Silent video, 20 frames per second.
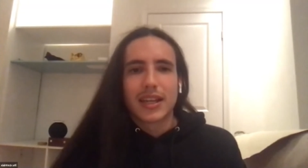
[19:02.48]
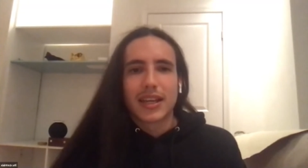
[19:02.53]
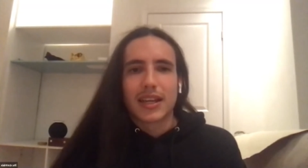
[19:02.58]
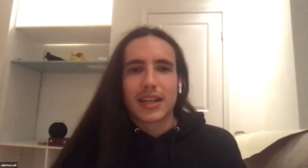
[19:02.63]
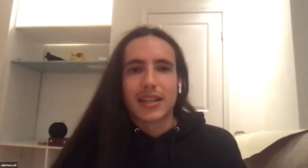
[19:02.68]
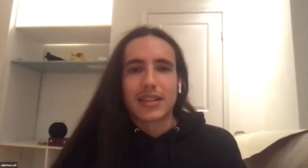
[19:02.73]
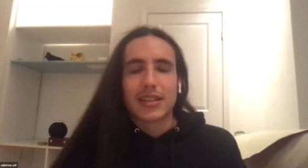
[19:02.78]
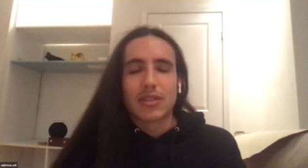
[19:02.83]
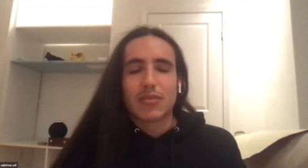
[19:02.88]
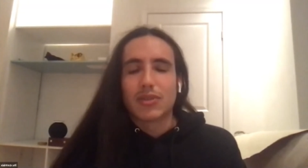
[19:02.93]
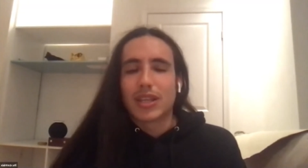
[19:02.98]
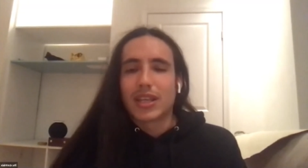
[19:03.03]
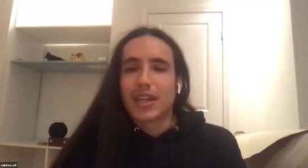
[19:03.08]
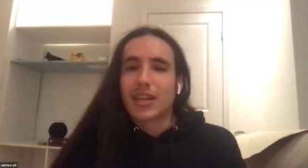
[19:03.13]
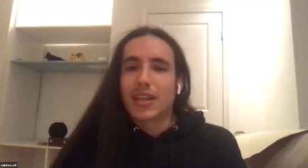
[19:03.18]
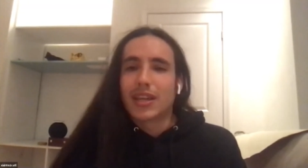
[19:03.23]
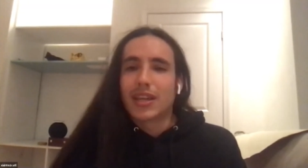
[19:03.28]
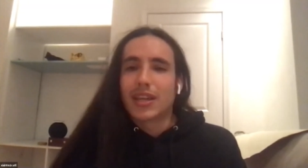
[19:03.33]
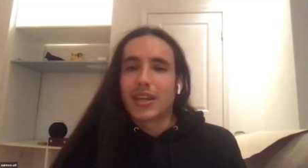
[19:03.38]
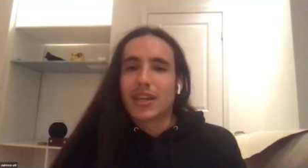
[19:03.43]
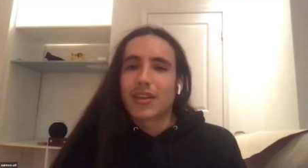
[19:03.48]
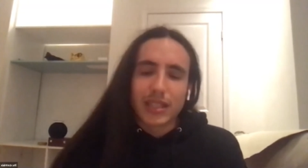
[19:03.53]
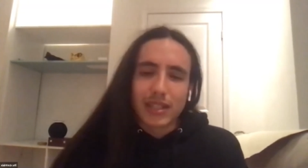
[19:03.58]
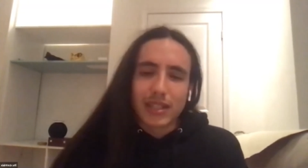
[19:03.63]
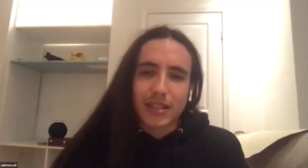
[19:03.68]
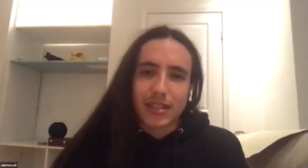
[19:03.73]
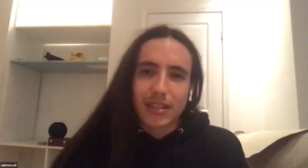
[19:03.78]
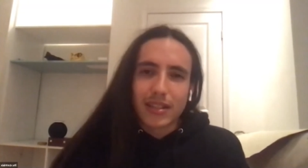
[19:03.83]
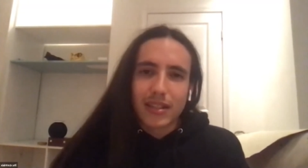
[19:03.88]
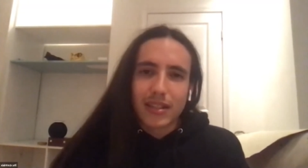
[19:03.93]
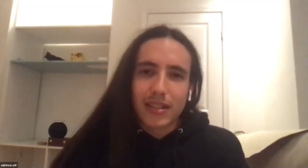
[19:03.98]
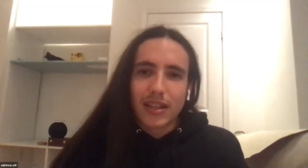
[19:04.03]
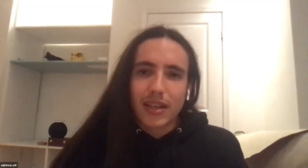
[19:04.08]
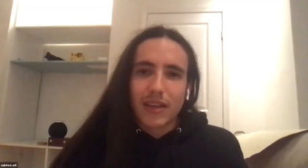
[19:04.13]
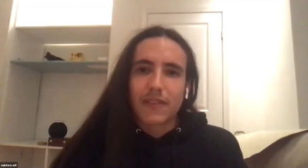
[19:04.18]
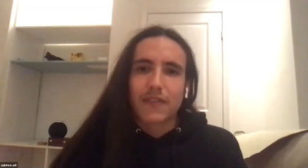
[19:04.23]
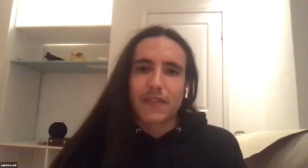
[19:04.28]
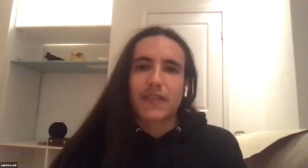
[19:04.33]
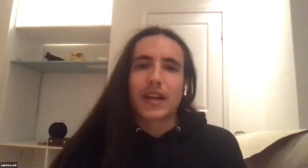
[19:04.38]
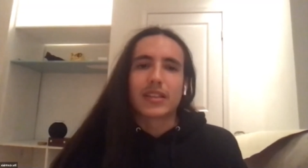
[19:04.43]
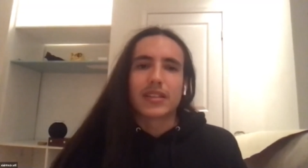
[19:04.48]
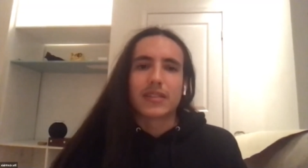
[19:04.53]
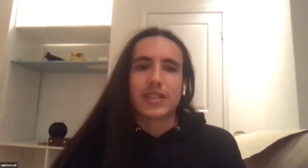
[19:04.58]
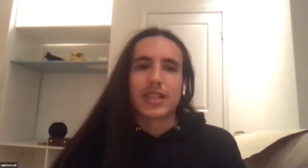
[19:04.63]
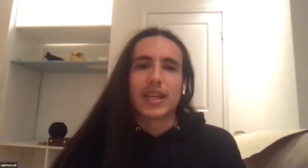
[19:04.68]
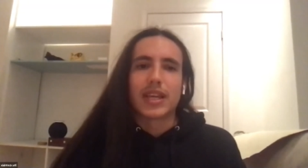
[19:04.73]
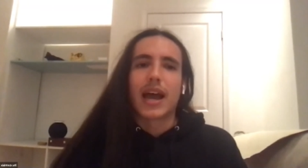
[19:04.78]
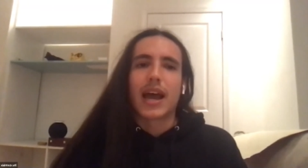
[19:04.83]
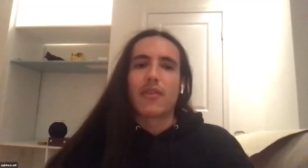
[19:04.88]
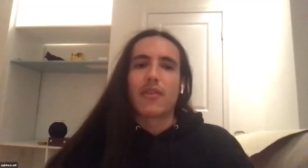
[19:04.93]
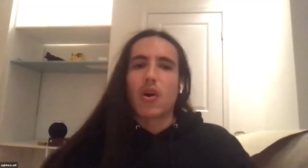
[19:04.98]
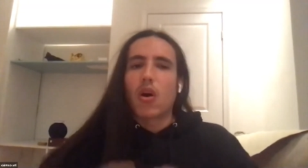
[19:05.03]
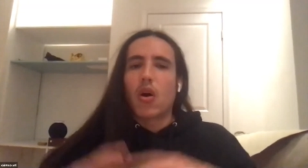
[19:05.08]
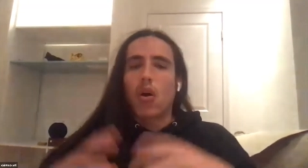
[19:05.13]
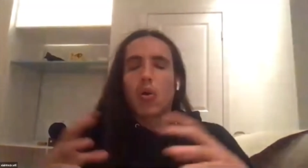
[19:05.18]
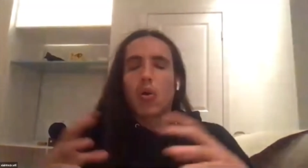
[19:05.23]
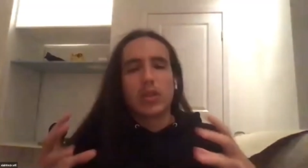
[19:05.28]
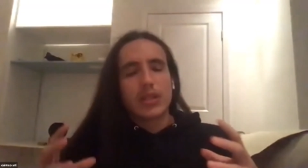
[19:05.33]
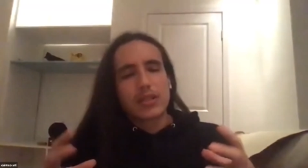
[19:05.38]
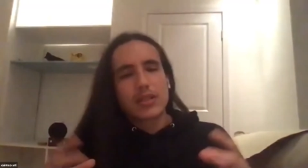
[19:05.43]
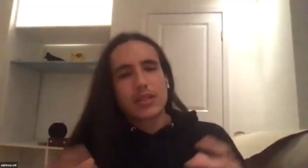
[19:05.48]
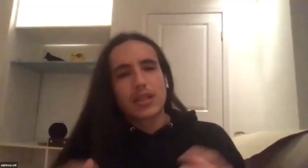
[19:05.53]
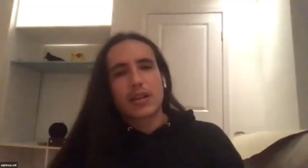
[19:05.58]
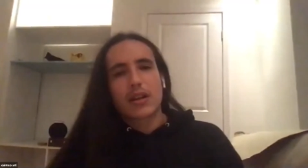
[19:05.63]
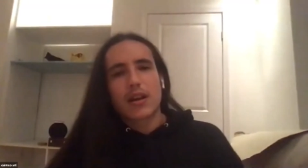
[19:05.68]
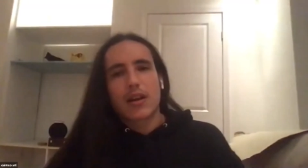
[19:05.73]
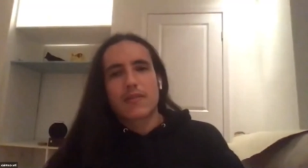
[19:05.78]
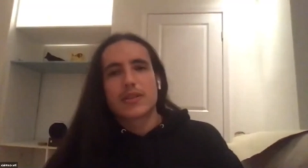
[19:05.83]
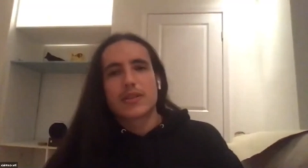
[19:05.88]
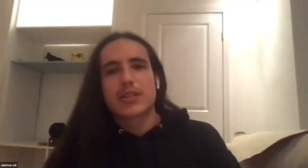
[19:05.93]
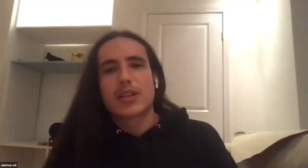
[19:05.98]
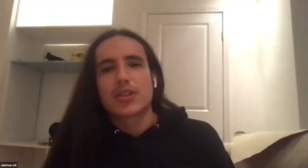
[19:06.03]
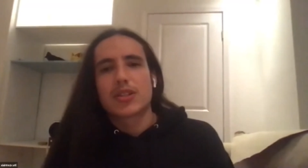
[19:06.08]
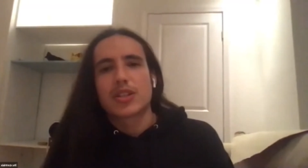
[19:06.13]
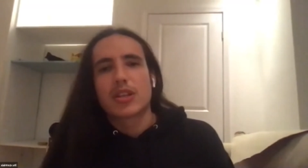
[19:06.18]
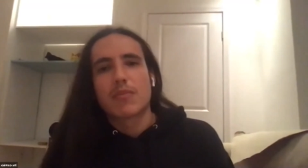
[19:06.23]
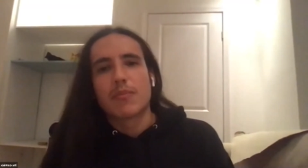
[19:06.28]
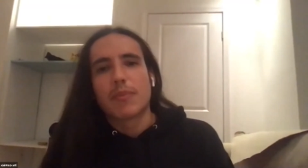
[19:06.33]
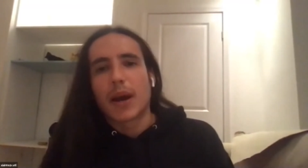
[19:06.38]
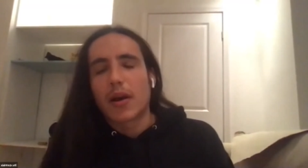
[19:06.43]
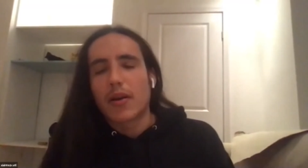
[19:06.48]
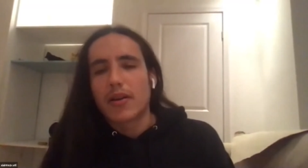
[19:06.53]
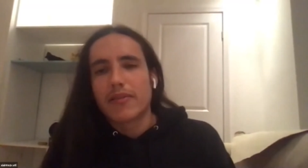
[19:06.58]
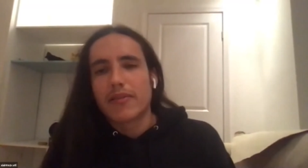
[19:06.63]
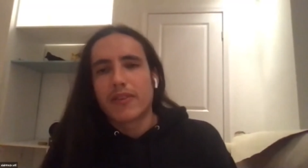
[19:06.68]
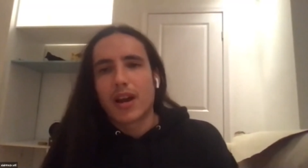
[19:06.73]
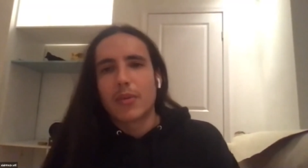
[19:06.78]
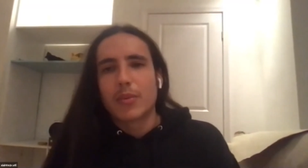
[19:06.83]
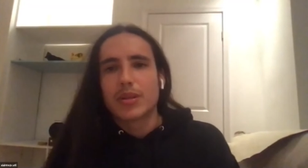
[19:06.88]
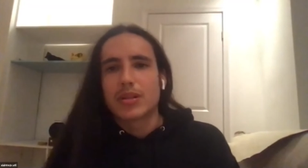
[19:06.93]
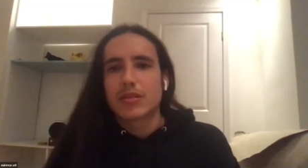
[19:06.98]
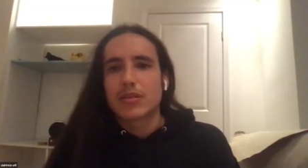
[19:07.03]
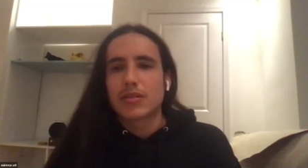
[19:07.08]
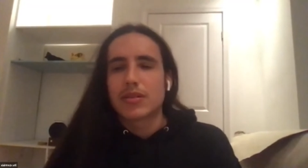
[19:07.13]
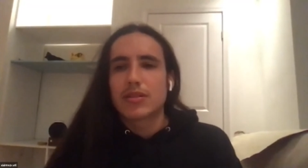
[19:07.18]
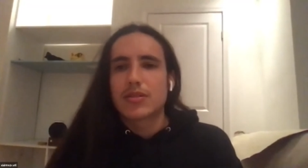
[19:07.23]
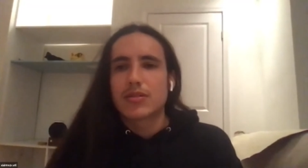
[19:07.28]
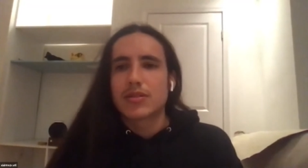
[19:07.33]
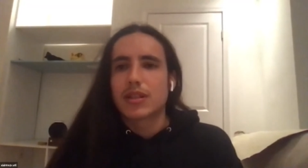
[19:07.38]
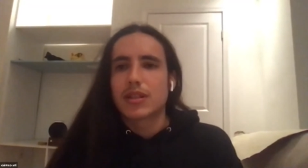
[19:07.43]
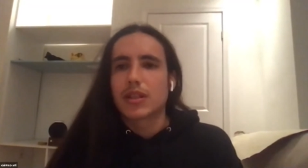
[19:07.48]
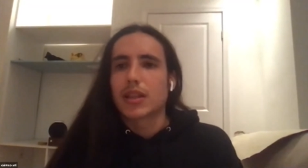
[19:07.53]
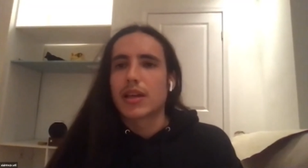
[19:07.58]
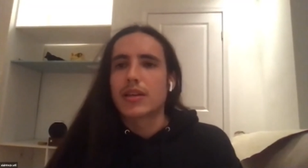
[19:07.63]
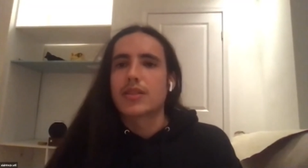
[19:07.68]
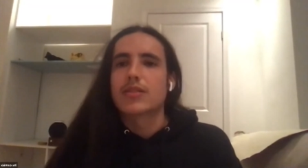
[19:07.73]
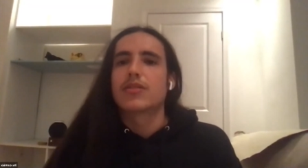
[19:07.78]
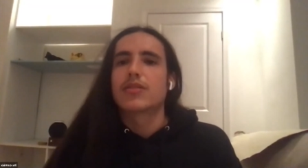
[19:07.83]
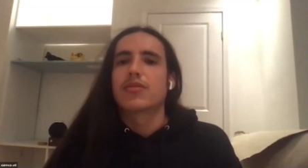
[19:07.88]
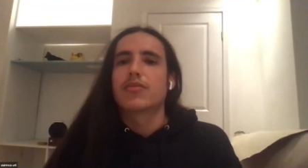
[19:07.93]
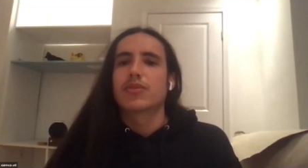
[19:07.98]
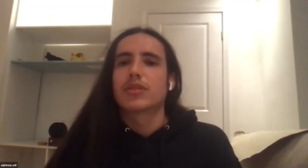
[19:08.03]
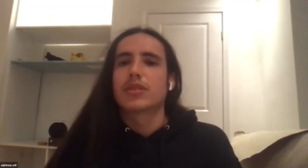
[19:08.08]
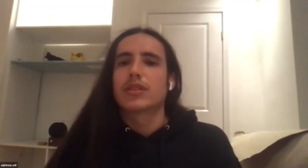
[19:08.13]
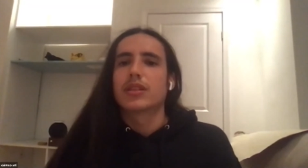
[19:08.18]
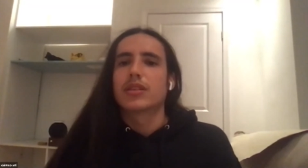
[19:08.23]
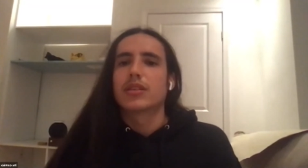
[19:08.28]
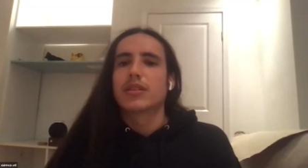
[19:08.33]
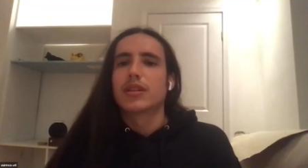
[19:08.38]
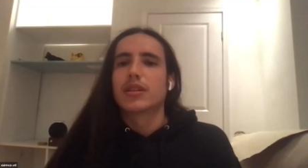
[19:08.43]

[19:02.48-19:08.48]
and you can't really effectively have a holistic conversation about environmental issues unless you're really